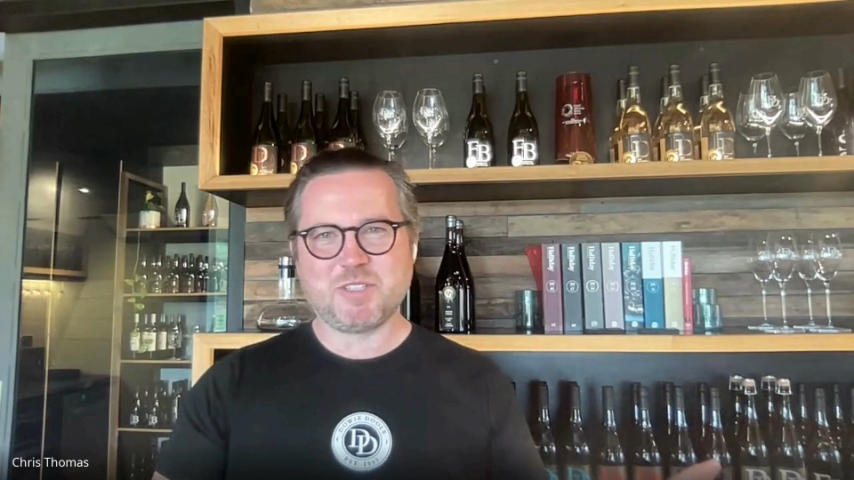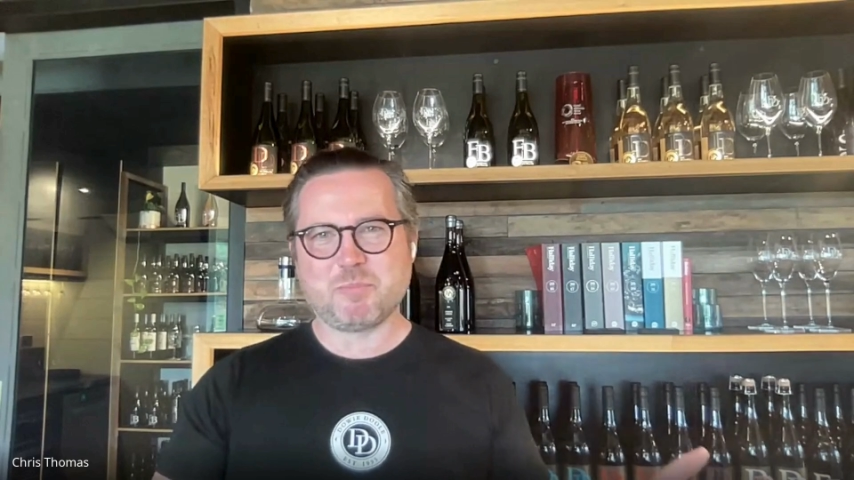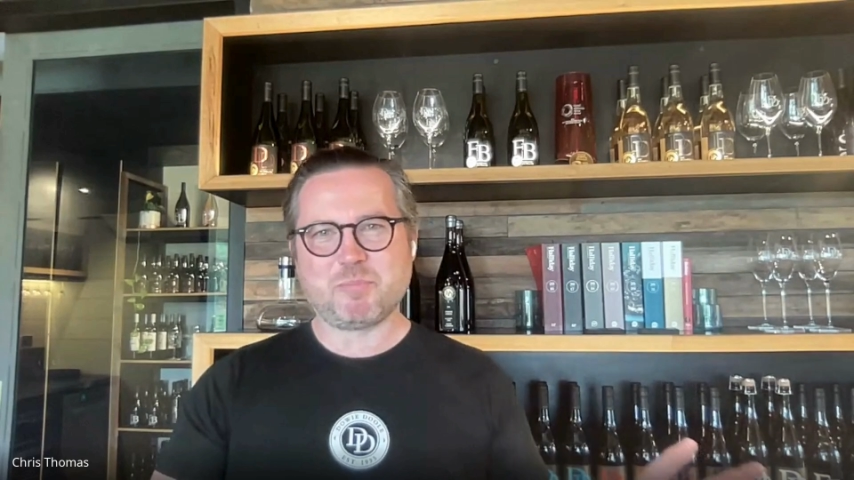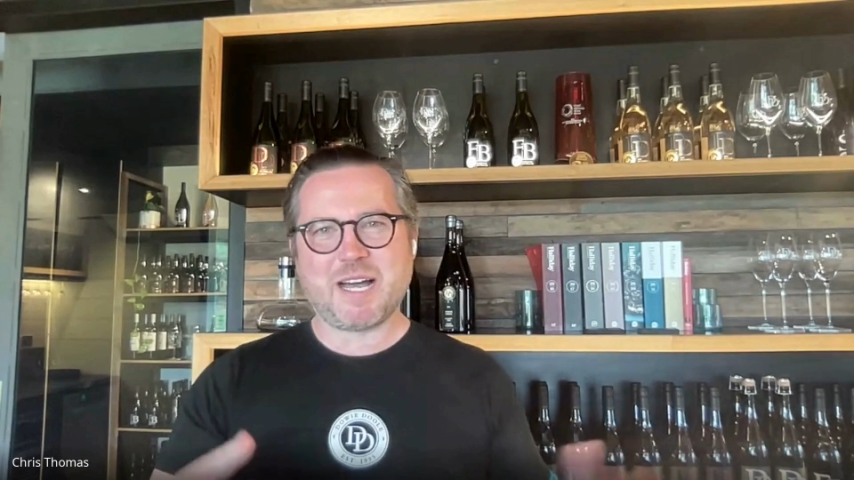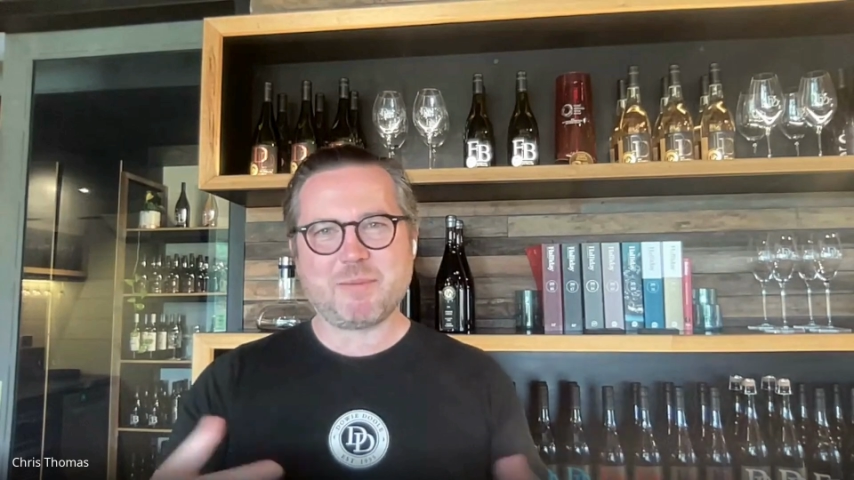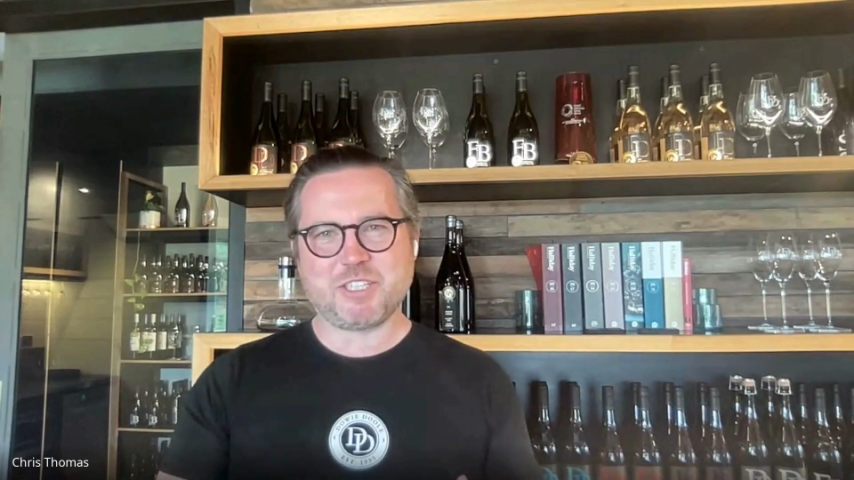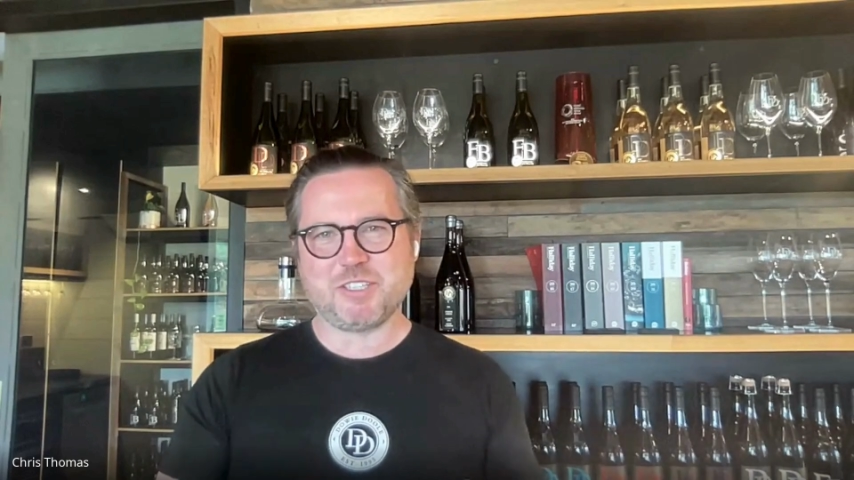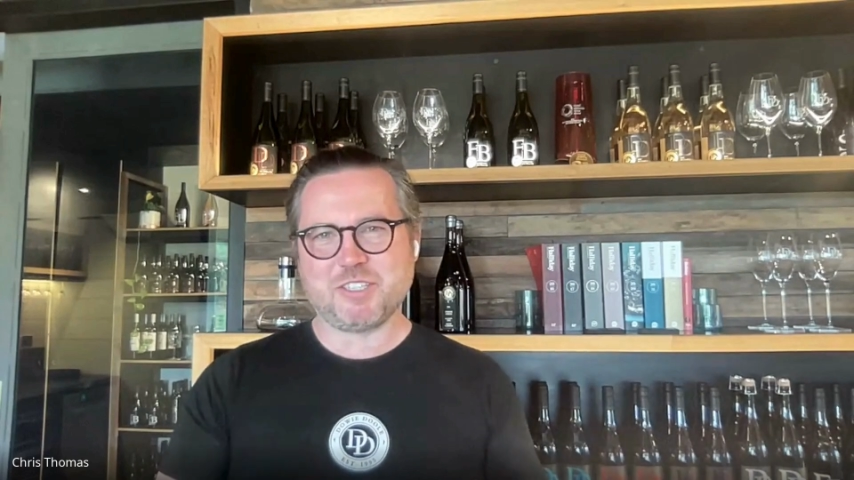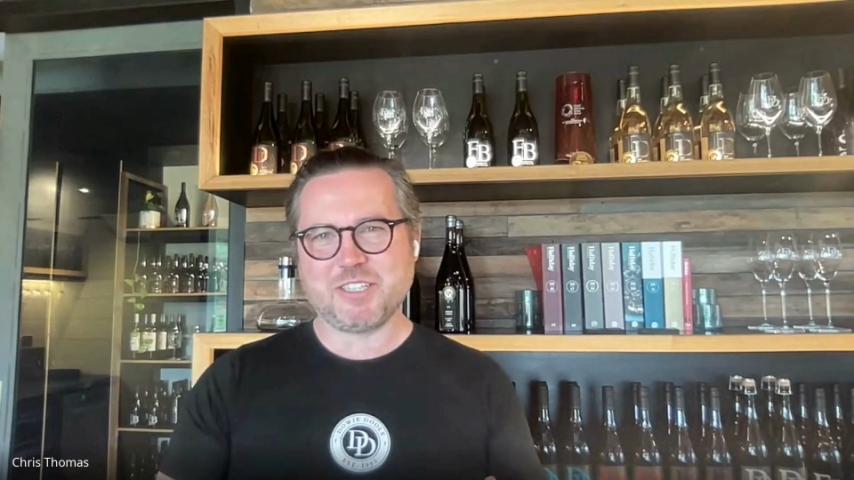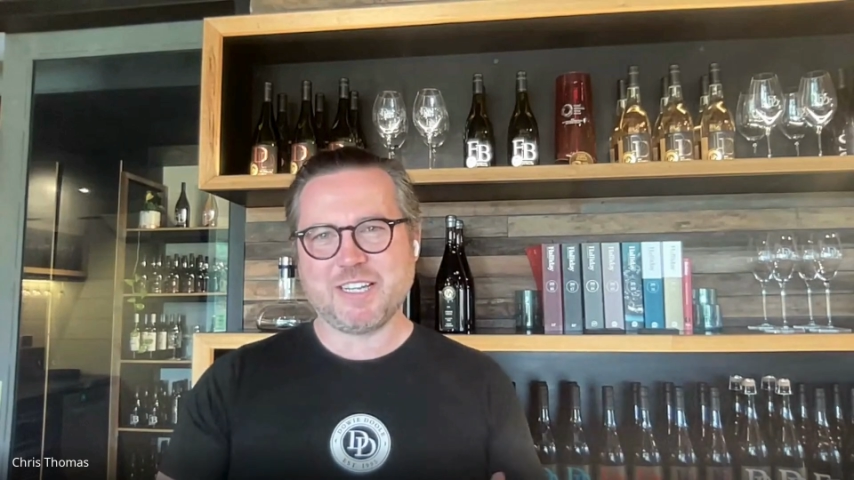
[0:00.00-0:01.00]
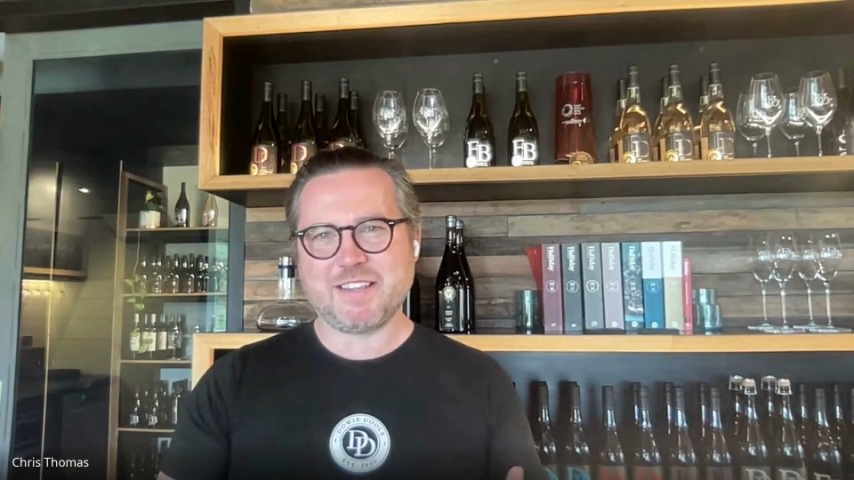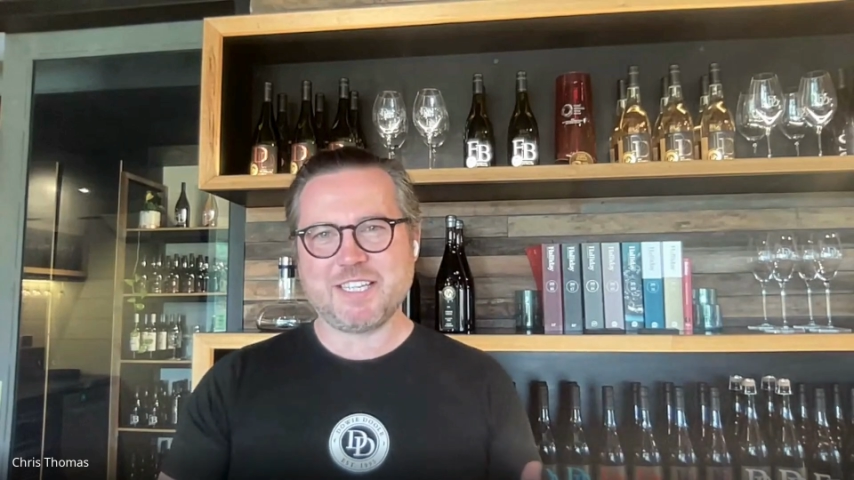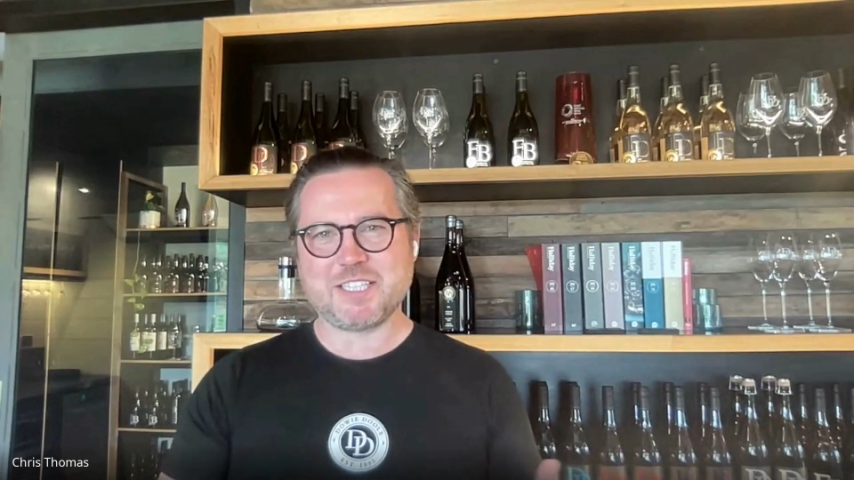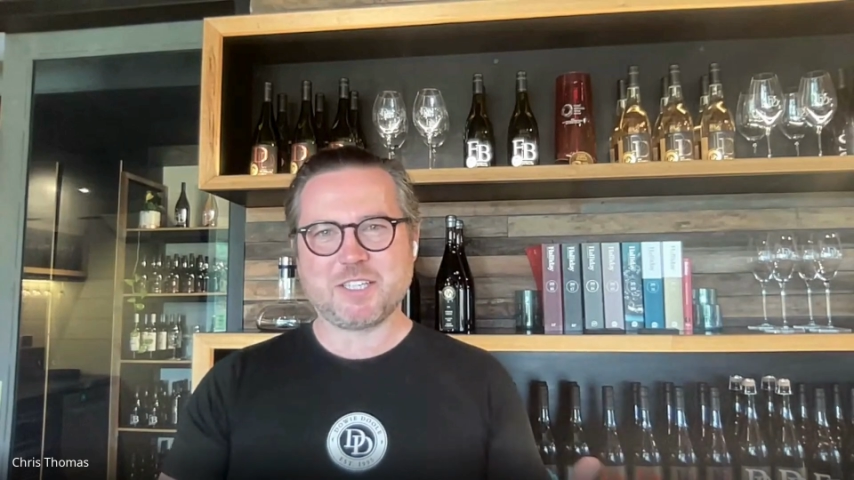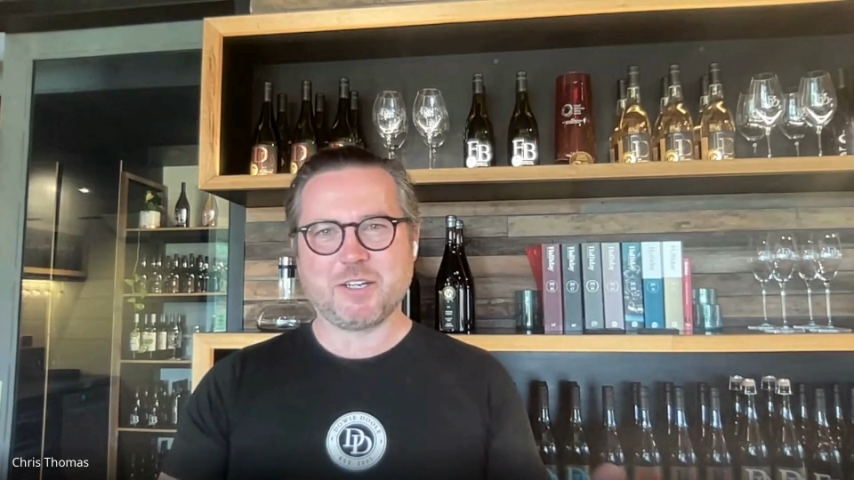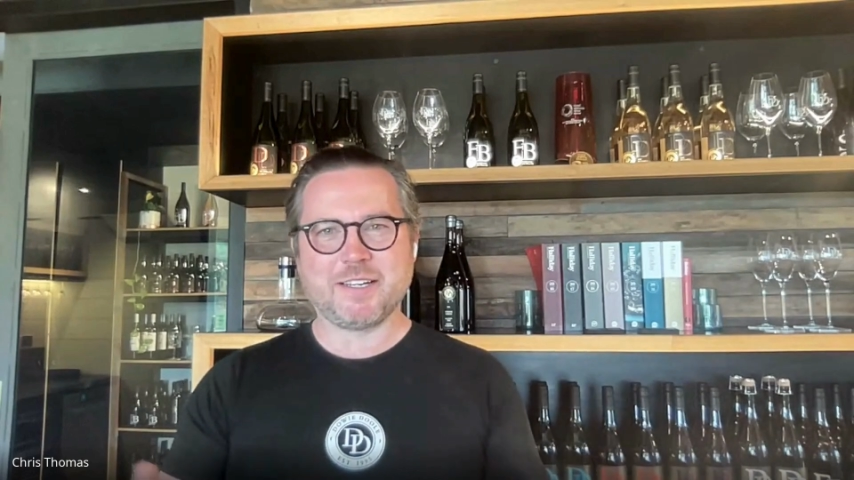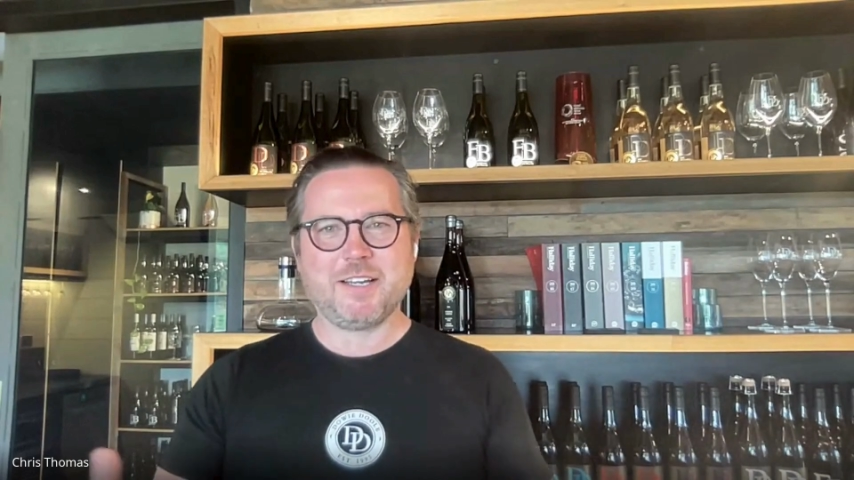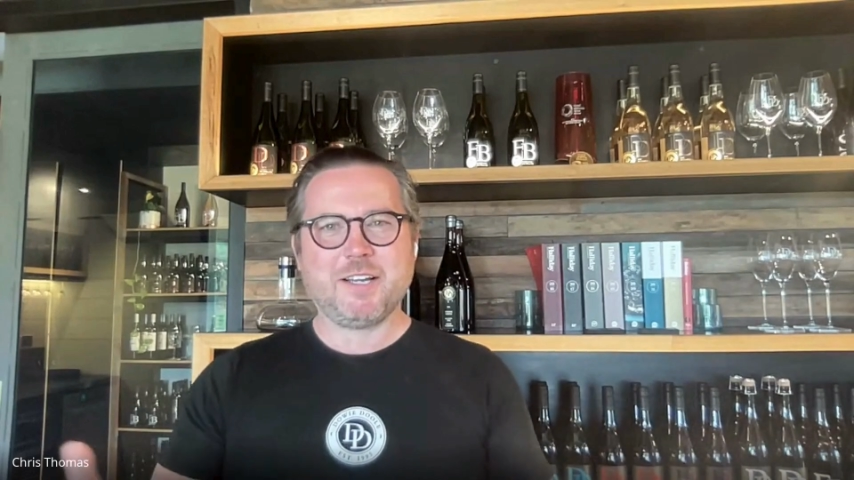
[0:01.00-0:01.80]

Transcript: with a barbecue. And they're just going,